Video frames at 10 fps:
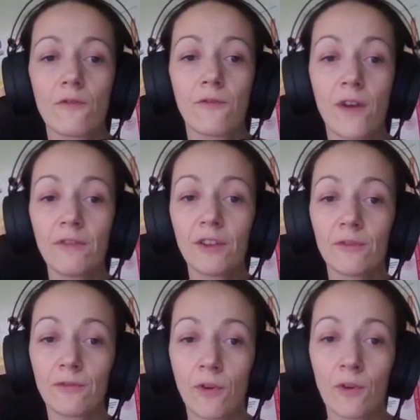5
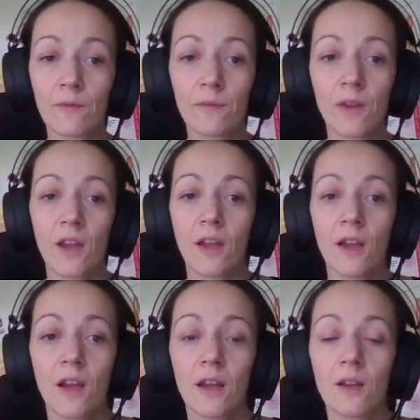and 4,
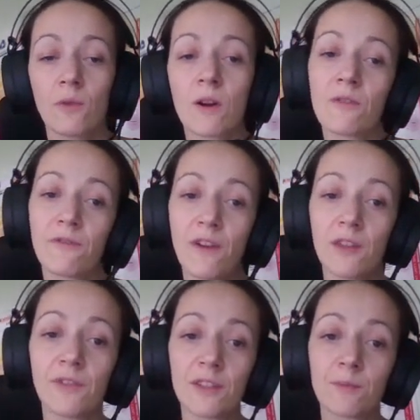where
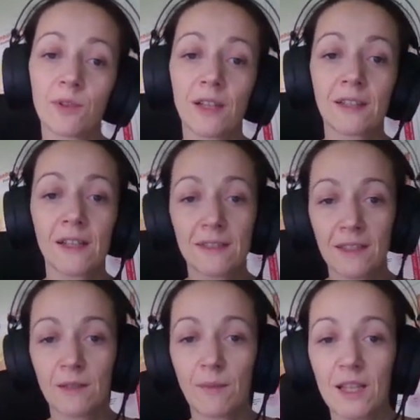5 is product
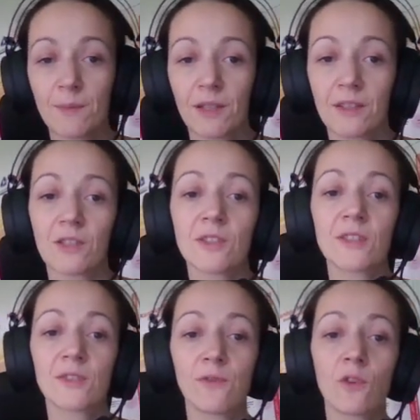exceeded my
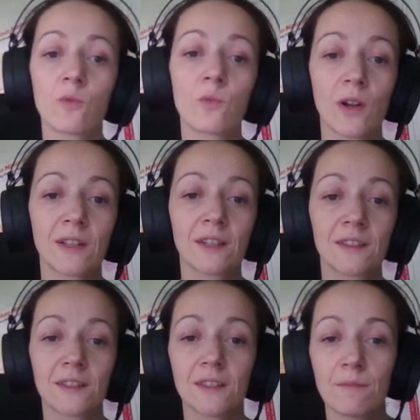expectations, 4
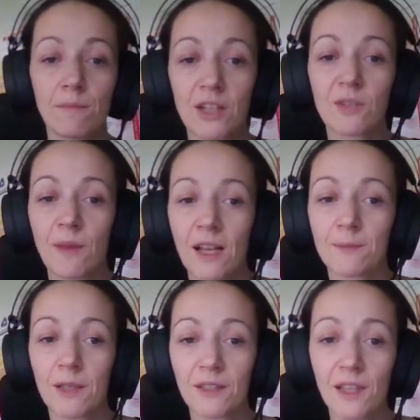product matched my
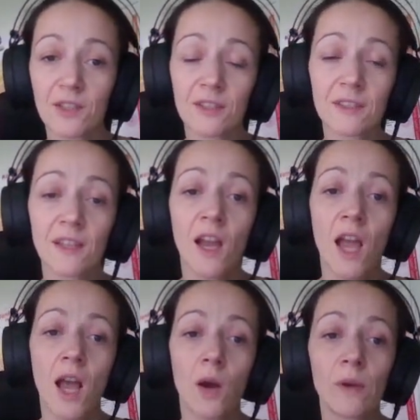expectations,
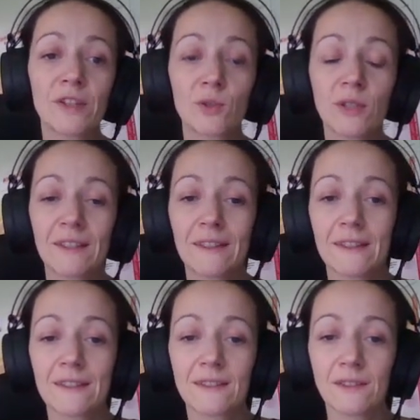we treat
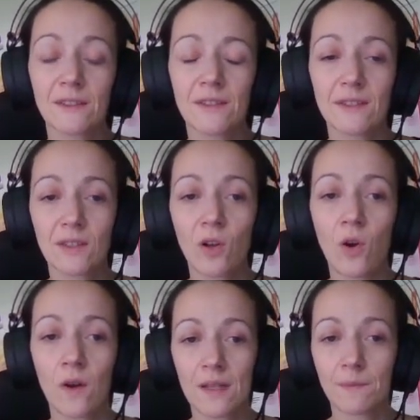this
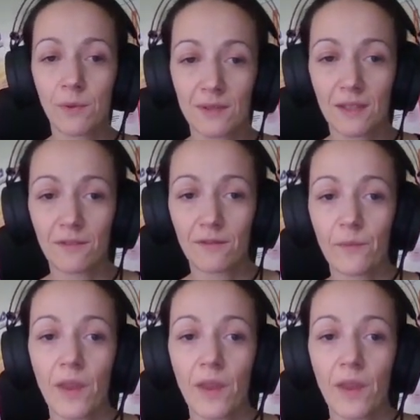score as positive.